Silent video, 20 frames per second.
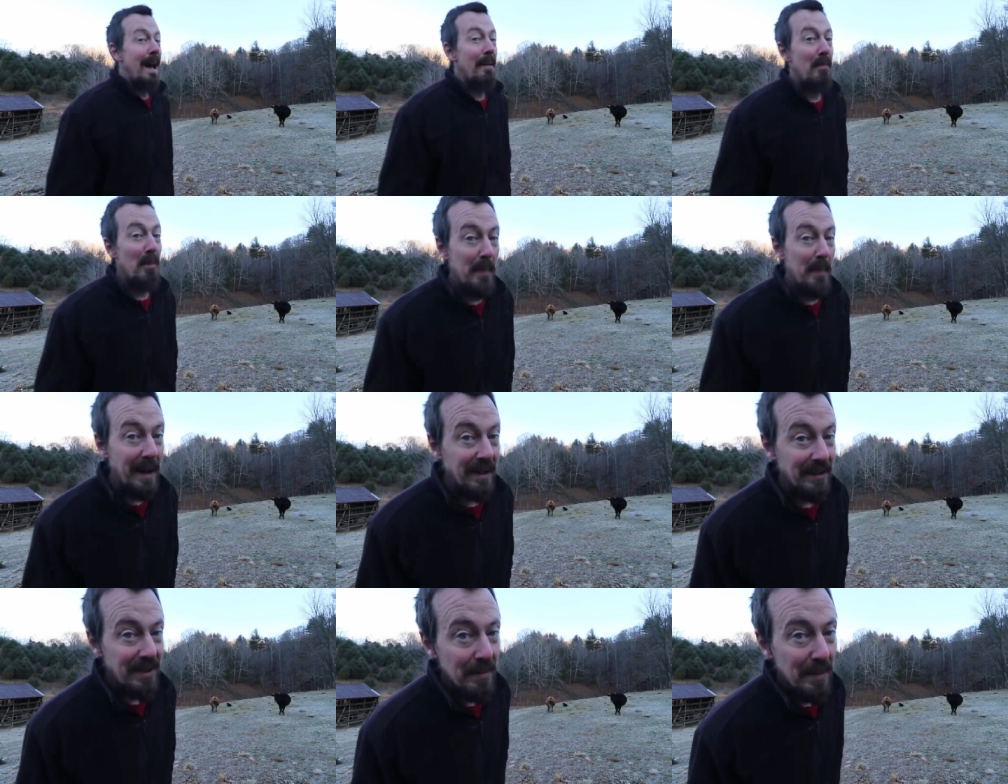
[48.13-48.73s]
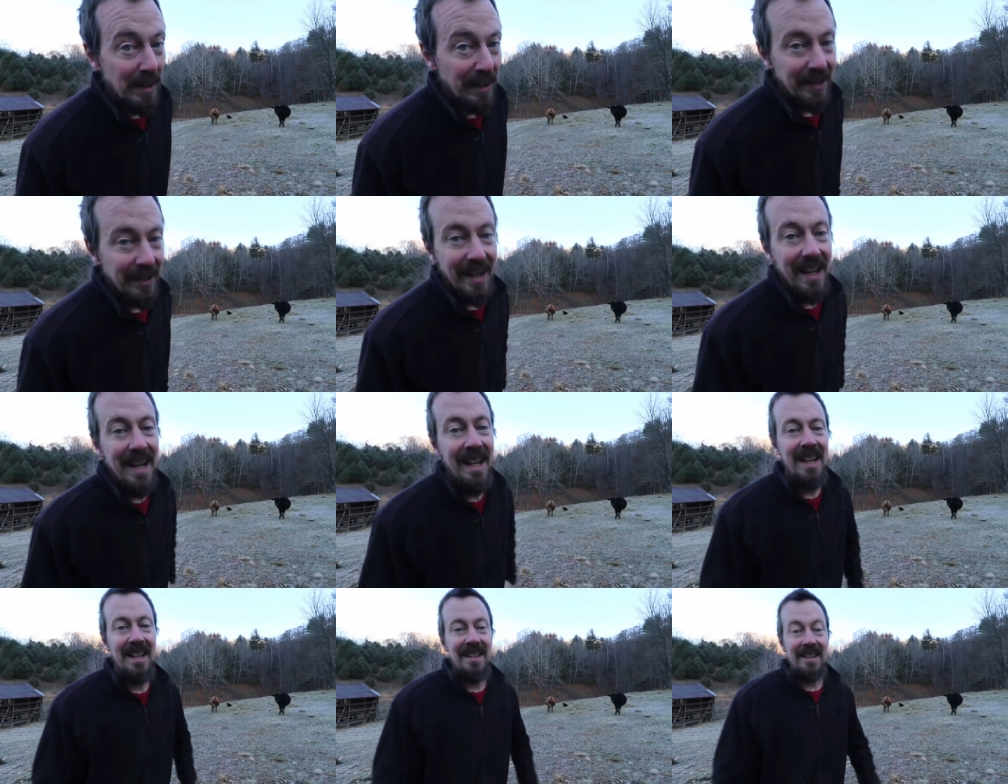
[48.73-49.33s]
I'm about to milk.
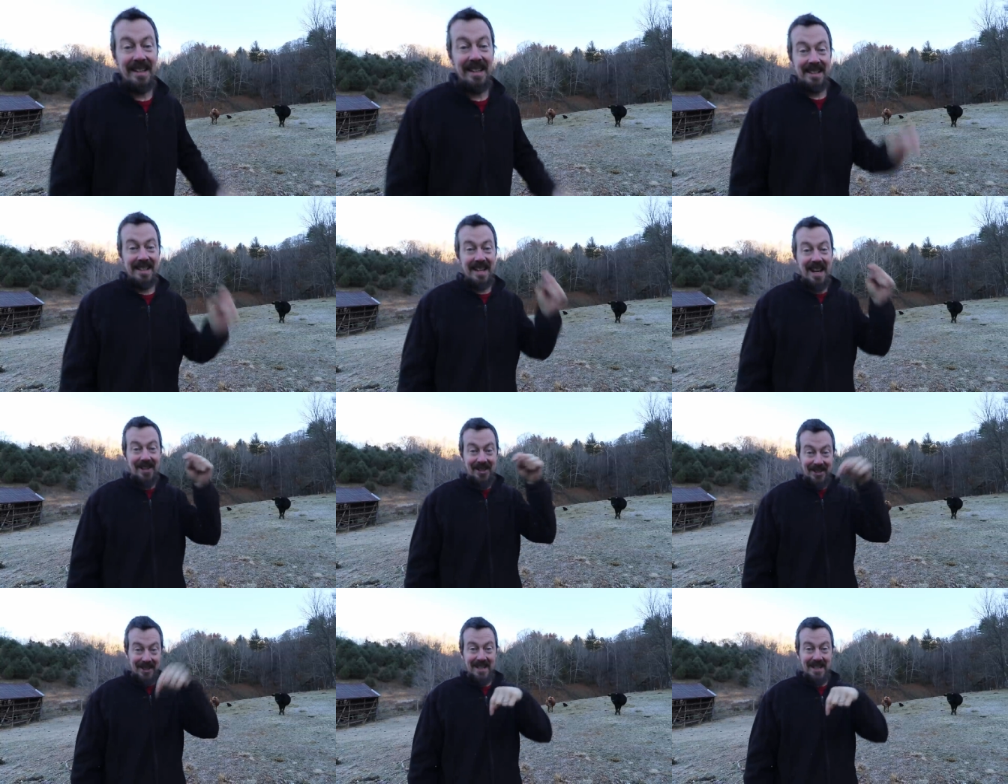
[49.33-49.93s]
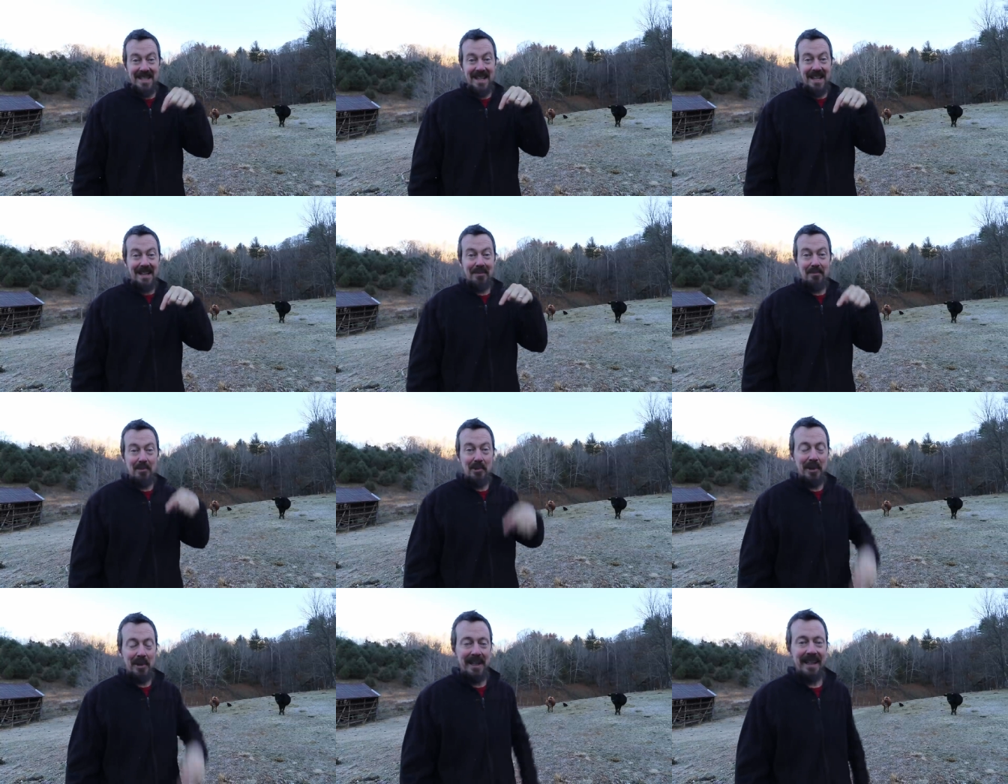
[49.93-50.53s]
This is actually the second
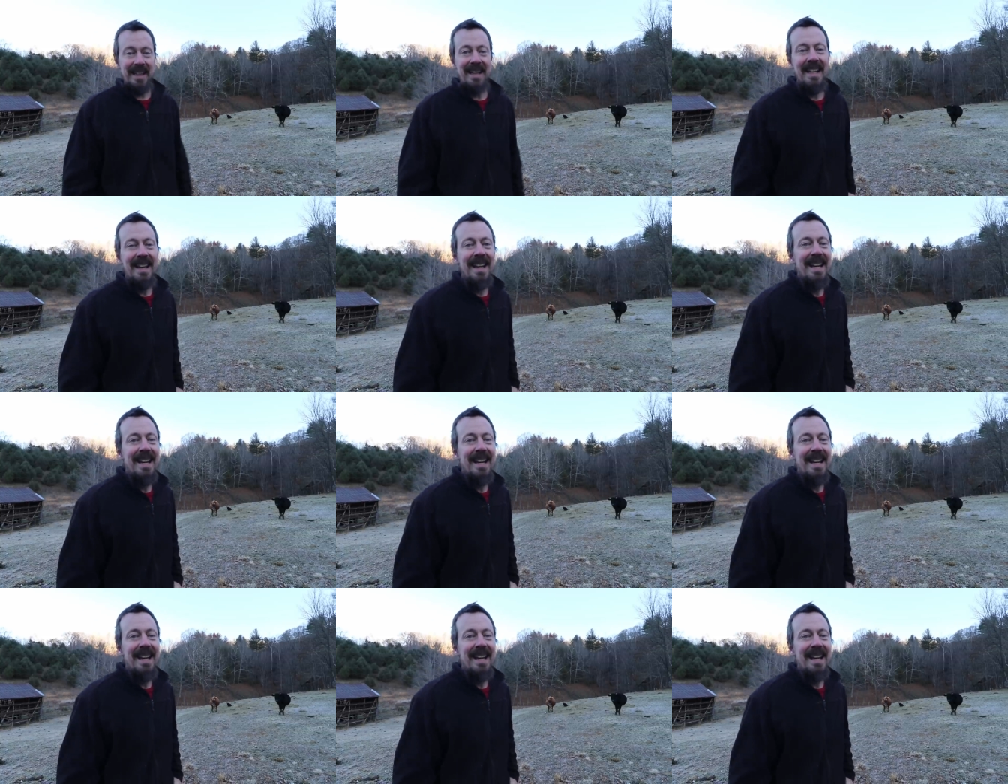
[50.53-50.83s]
morning